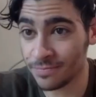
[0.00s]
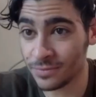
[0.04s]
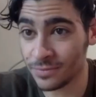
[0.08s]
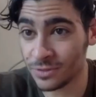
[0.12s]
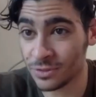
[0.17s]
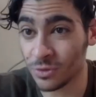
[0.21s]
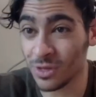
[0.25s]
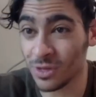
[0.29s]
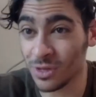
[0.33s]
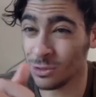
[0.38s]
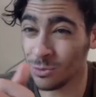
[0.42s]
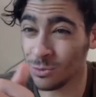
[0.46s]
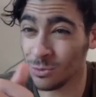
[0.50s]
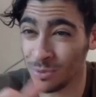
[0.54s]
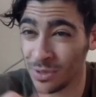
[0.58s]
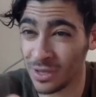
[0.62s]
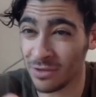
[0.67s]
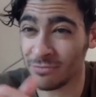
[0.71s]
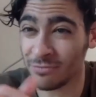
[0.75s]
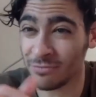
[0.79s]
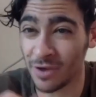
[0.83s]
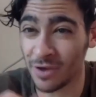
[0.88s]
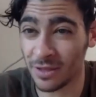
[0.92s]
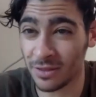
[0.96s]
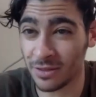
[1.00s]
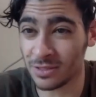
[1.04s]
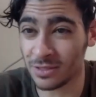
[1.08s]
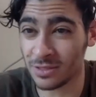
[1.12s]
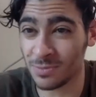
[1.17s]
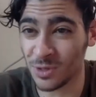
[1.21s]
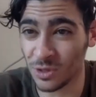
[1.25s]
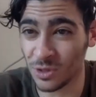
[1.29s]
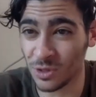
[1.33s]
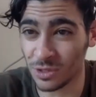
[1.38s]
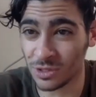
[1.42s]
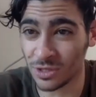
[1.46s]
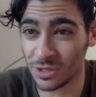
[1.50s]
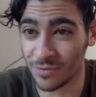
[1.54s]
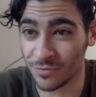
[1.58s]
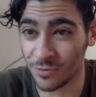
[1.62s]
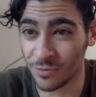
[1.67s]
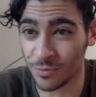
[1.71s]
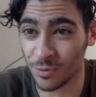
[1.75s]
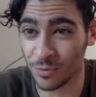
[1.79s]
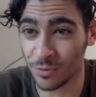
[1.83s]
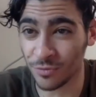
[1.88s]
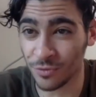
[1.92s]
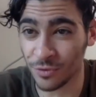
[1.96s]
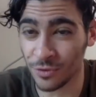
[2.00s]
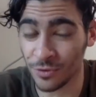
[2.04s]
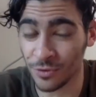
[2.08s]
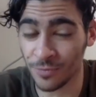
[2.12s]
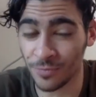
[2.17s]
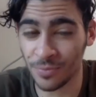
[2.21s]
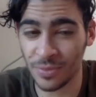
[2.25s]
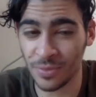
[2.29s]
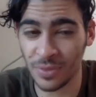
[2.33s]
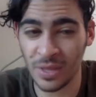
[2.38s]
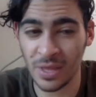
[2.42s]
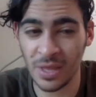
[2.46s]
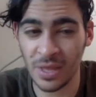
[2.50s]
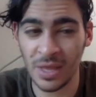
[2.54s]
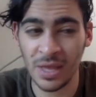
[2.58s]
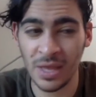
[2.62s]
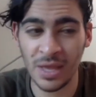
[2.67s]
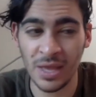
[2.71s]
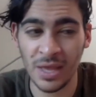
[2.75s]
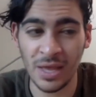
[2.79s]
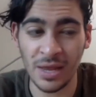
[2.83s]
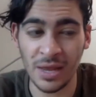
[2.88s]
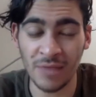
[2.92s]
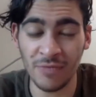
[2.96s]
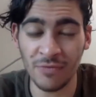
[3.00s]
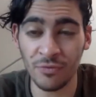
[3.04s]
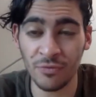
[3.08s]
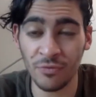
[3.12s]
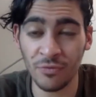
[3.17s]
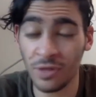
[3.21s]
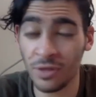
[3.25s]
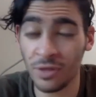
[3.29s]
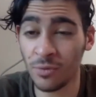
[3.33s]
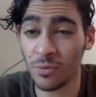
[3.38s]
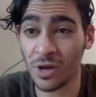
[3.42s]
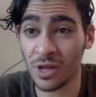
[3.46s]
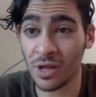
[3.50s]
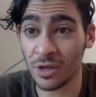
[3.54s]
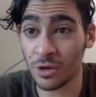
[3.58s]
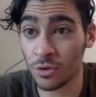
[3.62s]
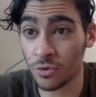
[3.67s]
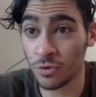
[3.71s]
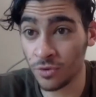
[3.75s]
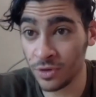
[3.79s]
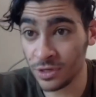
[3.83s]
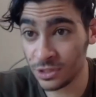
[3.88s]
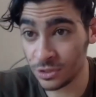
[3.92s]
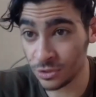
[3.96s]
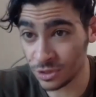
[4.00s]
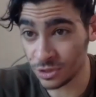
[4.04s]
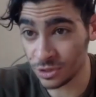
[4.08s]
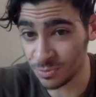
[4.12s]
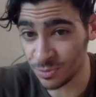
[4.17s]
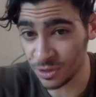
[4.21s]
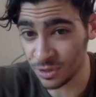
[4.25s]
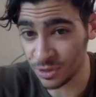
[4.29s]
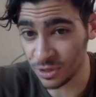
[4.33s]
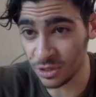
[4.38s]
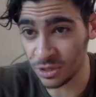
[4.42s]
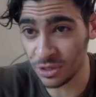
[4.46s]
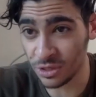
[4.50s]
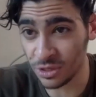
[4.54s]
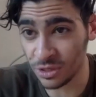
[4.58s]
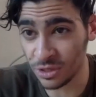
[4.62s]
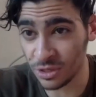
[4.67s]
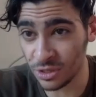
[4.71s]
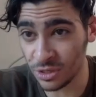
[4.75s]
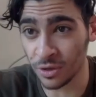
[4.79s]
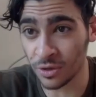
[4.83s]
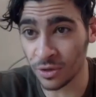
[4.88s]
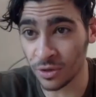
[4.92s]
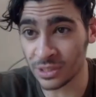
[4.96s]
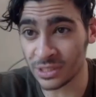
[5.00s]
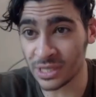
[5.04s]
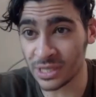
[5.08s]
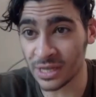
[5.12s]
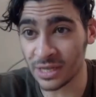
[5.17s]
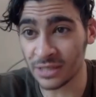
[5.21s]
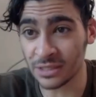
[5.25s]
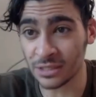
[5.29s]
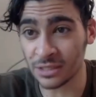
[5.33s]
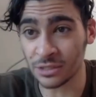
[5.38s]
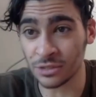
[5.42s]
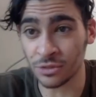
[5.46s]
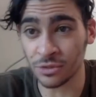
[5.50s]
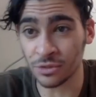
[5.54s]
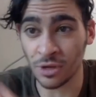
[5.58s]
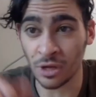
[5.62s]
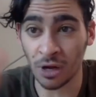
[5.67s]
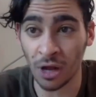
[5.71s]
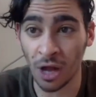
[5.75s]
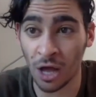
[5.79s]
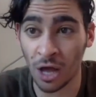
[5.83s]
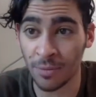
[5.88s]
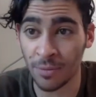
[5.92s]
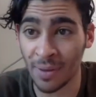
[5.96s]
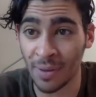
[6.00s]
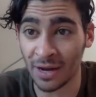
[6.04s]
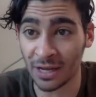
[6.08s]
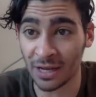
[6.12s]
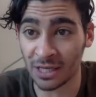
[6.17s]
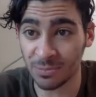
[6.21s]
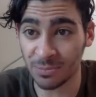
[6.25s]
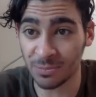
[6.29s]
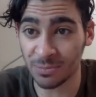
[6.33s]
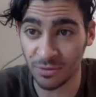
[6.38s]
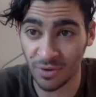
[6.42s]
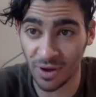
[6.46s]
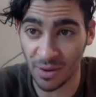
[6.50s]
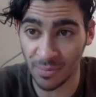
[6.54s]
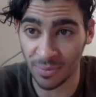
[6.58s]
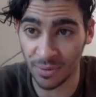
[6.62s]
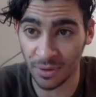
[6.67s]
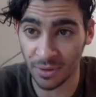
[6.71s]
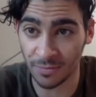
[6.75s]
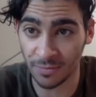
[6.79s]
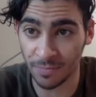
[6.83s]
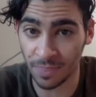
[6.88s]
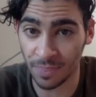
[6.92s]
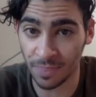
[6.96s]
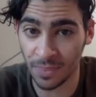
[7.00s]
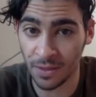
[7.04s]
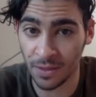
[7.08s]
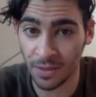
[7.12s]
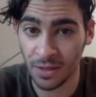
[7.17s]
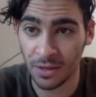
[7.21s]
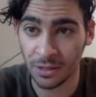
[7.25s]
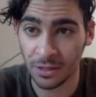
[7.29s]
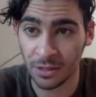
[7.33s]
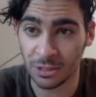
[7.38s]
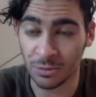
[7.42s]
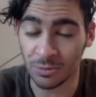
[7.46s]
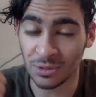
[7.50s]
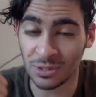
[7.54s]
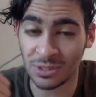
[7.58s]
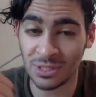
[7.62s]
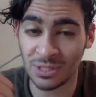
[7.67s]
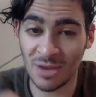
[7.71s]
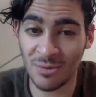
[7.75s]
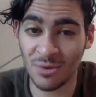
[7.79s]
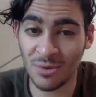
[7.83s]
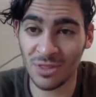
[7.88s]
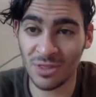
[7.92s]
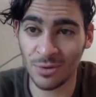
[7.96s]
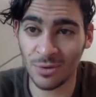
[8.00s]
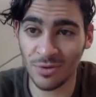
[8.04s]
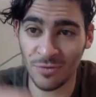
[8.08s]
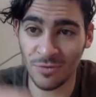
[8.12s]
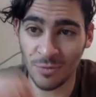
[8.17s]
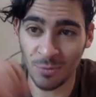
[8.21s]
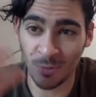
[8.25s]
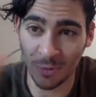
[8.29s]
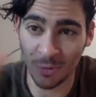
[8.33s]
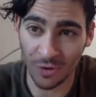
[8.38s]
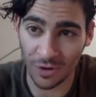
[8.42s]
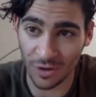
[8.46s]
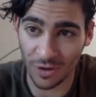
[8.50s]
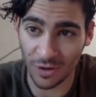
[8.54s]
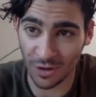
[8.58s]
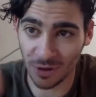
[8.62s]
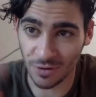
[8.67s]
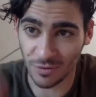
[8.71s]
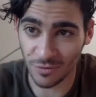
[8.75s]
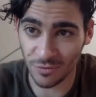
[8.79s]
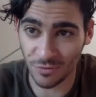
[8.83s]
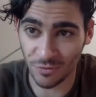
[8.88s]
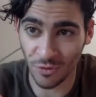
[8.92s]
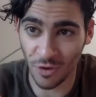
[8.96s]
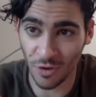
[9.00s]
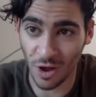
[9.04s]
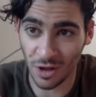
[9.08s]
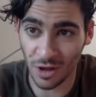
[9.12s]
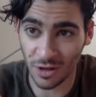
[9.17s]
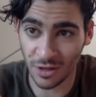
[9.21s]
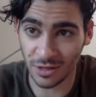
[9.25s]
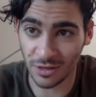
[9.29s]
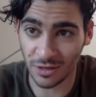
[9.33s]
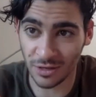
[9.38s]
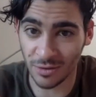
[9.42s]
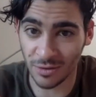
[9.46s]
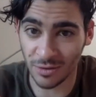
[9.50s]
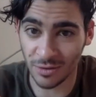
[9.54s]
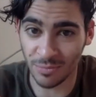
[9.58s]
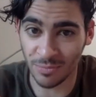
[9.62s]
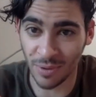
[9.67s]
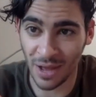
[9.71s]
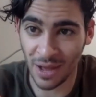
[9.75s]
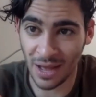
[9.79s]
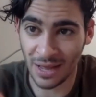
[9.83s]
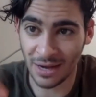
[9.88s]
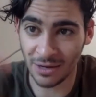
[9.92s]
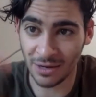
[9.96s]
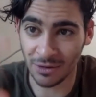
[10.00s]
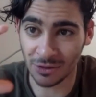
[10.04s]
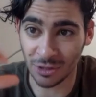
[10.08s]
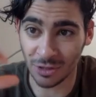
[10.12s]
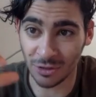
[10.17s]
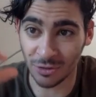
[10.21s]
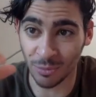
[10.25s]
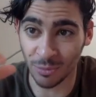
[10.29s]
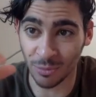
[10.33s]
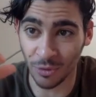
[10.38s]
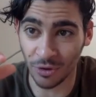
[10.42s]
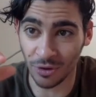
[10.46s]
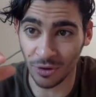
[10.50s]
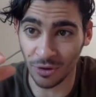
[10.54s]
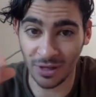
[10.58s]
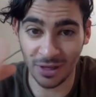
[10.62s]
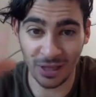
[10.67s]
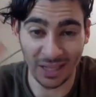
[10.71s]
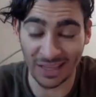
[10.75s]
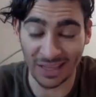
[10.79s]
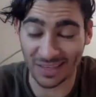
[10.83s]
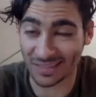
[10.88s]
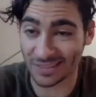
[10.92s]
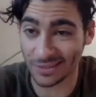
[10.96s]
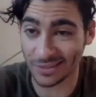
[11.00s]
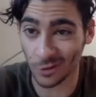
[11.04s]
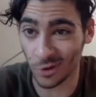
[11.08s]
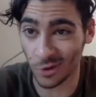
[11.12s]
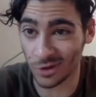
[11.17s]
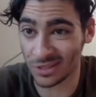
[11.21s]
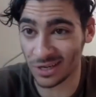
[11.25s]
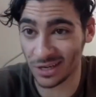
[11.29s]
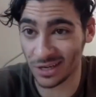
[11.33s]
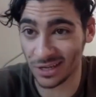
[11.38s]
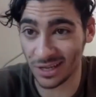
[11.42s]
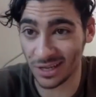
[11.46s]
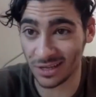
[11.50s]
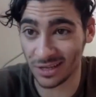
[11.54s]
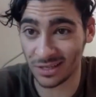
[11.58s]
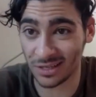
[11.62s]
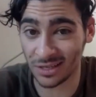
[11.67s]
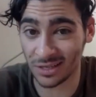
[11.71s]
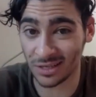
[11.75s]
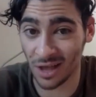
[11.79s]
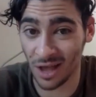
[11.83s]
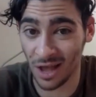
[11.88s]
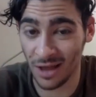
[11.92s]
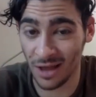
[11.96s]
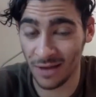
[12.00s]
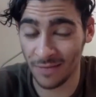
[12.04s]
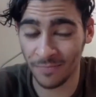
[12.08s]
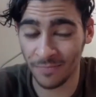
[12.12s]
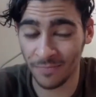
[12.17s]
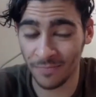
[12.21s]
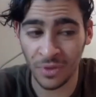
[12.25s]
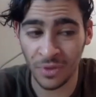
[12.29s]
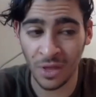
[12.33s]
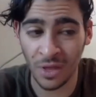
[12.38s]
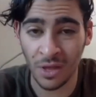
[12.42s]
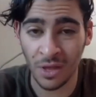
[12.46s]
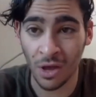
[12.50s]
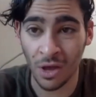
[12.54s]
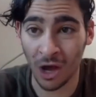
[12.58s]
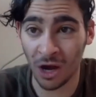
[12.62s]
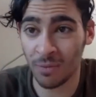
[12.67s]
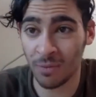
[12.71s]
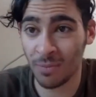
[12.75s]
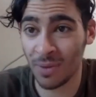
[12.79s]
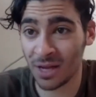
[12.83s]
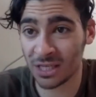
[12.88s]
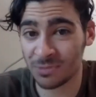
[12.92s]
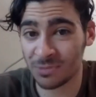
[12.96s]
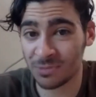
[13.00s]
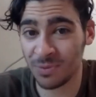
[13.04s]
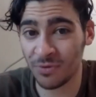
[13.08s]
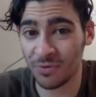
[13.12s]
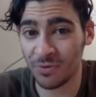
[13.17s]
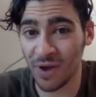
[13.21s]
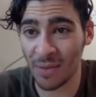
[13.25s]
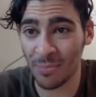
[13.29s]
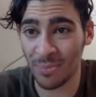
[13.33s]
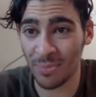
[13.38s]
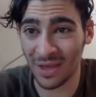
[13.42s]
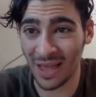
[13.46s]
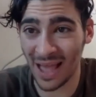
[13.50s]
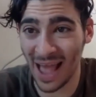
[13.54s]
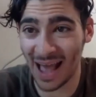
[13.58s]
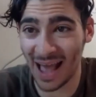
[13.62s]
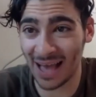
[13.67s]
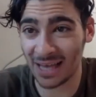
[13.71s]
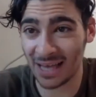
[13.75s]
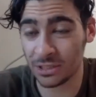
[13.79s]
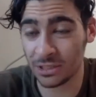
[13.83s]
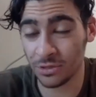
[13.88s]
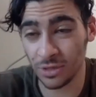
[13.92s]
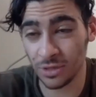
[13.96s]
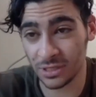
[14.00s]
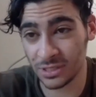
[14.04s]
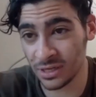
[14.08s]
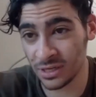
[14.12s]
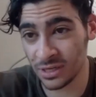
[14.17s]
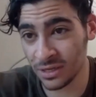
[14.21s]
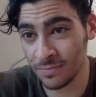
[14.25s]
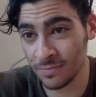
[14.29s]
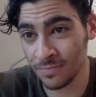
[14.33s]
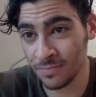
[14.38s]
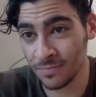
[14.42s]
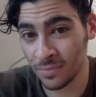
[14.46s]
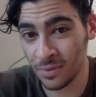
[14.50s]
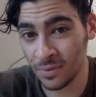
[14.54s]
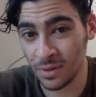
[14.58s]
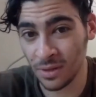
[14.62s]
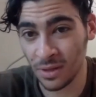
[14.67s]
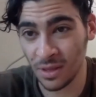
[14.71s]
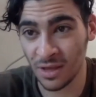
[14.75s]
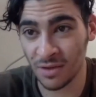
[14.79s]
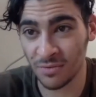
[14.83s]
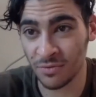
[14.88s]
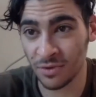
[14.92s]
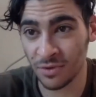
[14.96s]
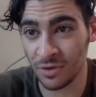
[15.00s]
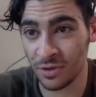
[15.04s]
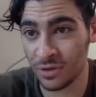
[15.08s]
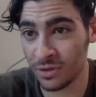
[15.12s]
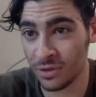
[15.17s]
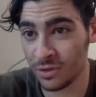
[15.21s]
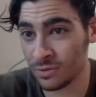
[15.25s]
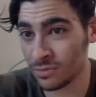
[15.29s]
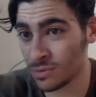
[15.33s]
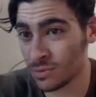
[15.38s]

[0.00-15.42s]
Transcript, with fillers: So it lets you play find the speed that's comfortable for you. And if you really want to increase your speed, you can go to settings and turn on automatic speed ramping. So in the same way that if you put a frog in a pot and you start to boil it, it doesn't notice that it gets hot. Automatic speed ramping as you're listening, every